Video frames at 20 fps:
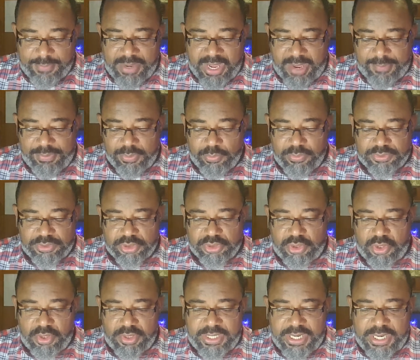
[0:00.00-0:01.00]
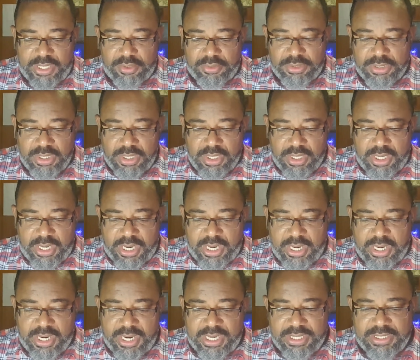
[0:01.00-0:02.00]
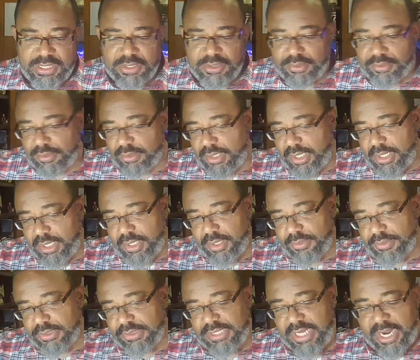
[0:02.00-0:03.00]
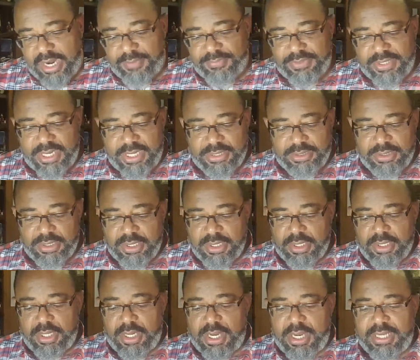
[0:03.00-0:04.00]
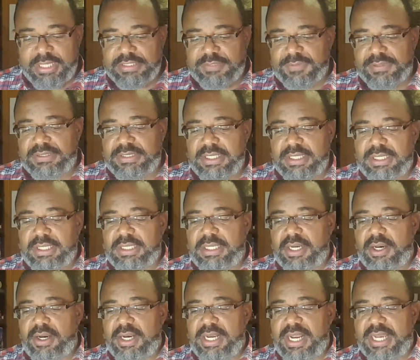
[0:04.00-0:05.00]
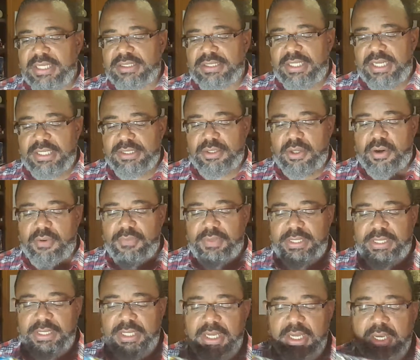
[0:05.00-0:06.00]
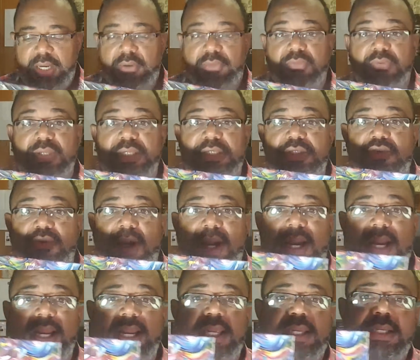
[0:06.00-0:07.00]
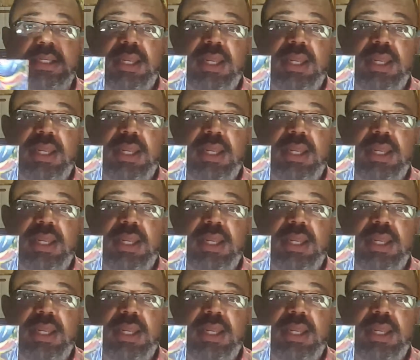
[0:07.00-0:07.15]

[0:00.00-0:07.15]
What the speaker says: happy with the turnout, and then the time that it's been sitting in there, it actually has already really dried,